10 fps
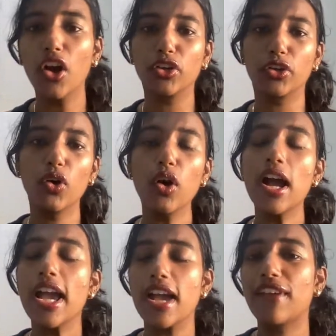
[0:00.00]

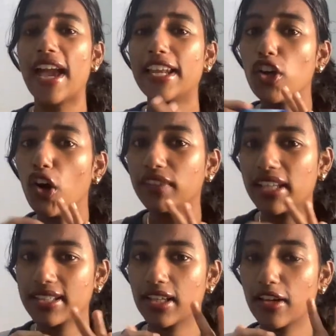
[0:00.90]

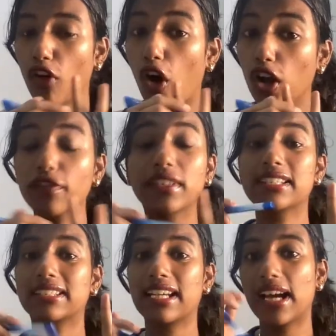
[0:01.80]
If all of these
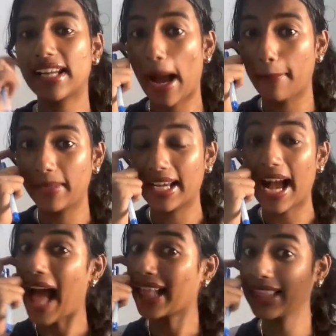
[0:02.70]
three are happening
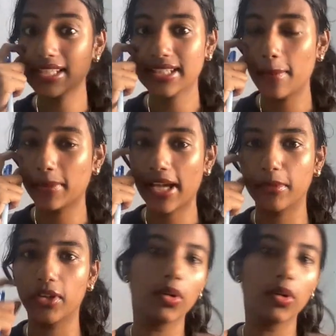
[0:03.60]
at the same time,